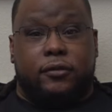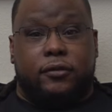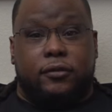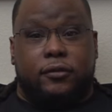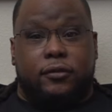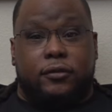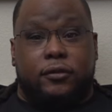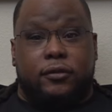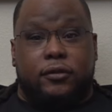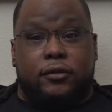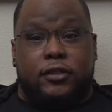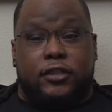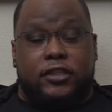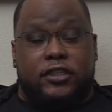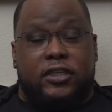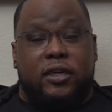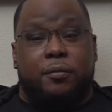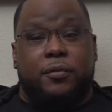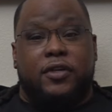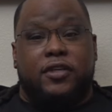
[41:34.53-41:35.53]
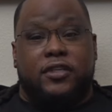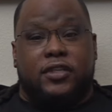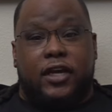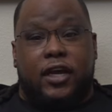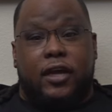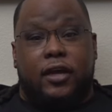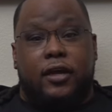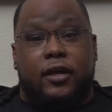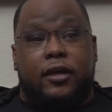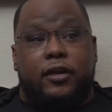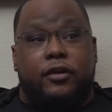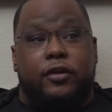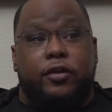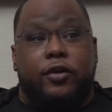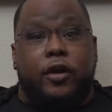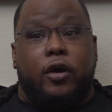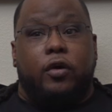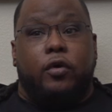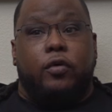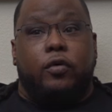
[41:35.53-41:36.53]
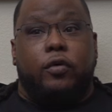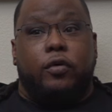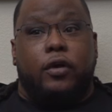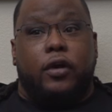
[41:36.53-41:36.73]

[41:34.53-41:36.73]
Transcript: For sure. As simple as that. You know,